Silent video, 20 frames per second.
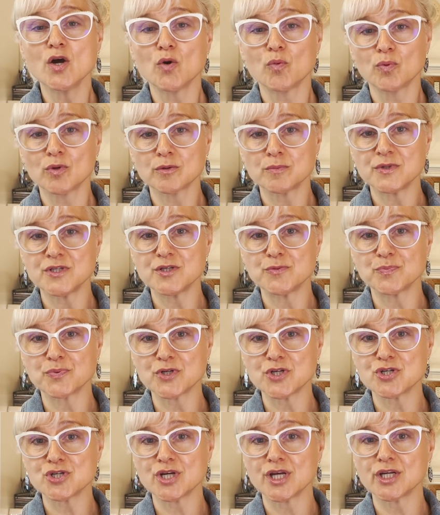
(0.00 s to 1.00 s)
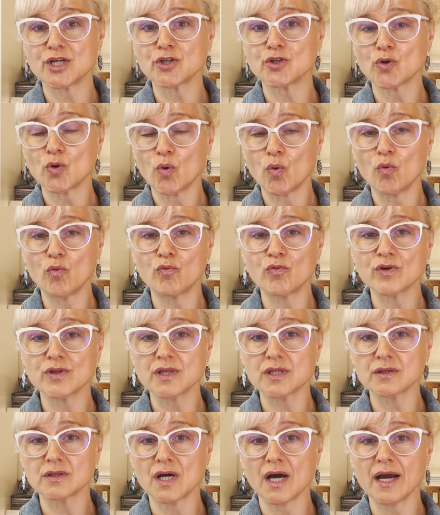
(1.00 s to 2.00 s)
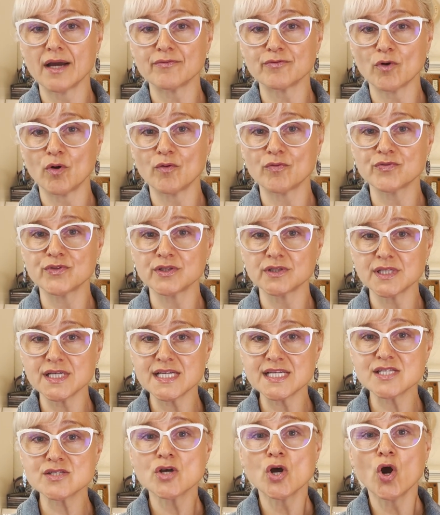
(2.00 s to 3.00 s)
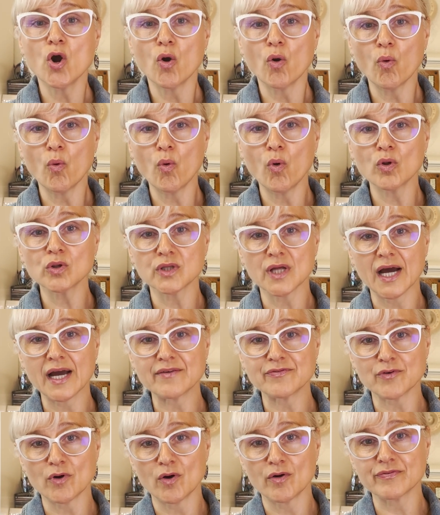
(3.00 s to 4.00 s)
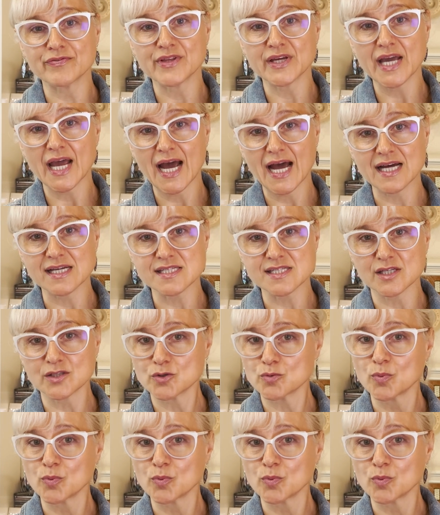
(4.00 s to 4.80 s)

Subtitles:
will be depreciated over the life of the lease or life of the asset.